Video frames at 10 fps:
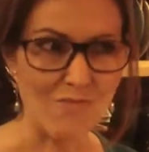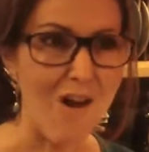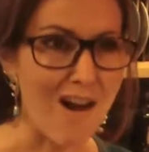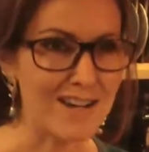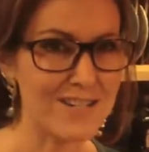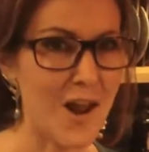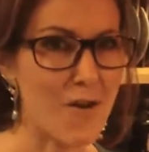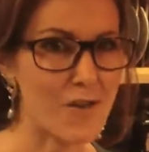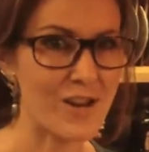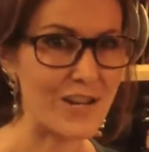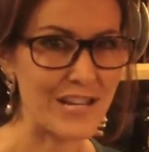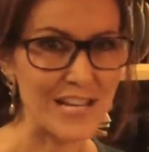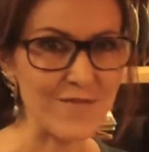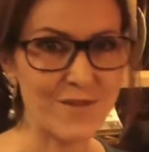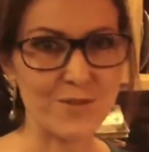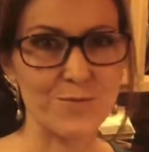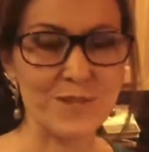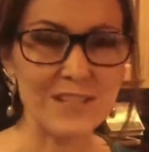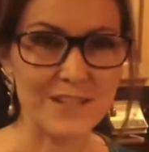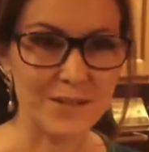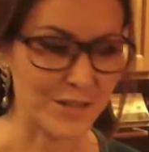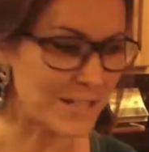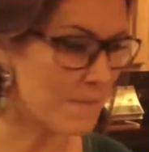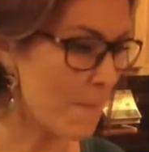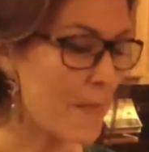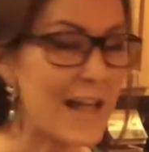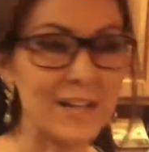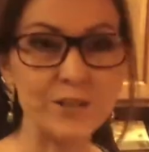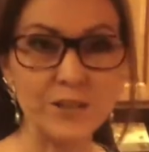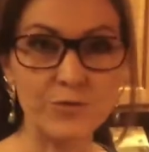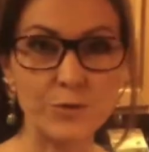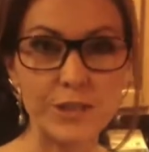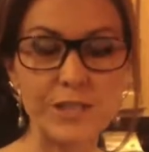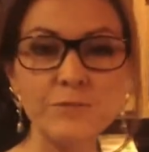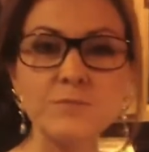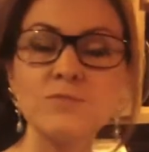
But it's not only safe, it's really good and good for you.